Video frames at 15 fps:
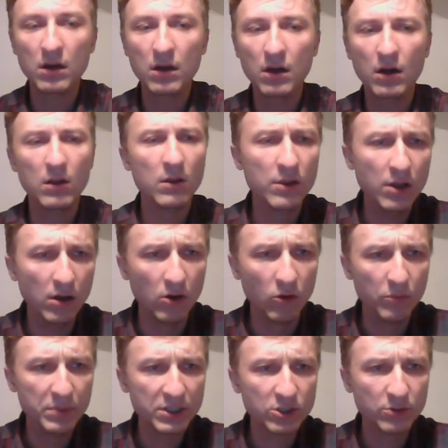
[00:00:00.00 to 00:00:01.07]

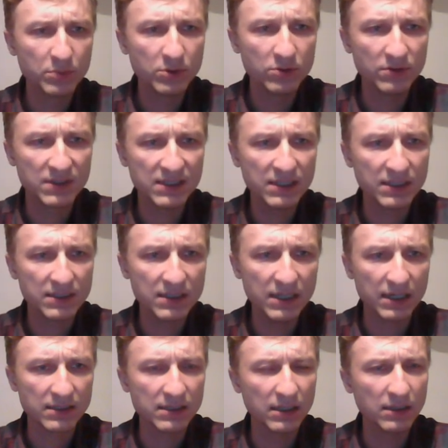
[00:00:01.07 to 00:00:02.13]
Although bishop to
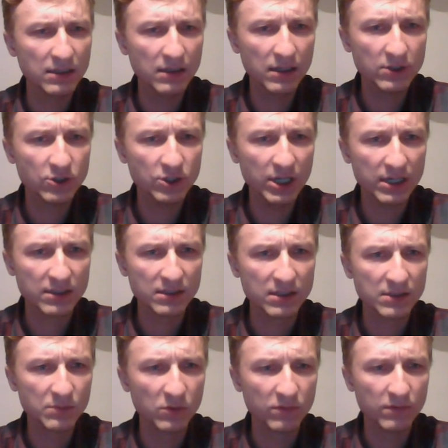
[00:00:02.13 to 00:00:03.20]
c6, I did not check
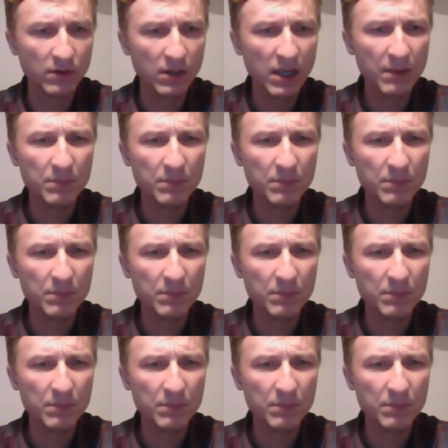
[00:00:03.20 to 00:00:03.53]
this move.